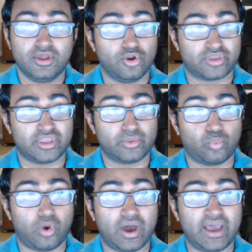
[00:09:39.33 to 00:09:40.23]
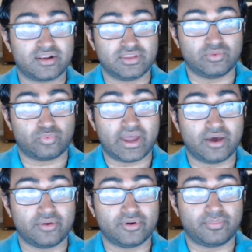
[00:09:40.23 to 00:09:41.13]
Looking wildly
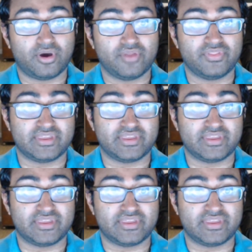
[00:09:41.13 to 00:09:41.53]
round upon the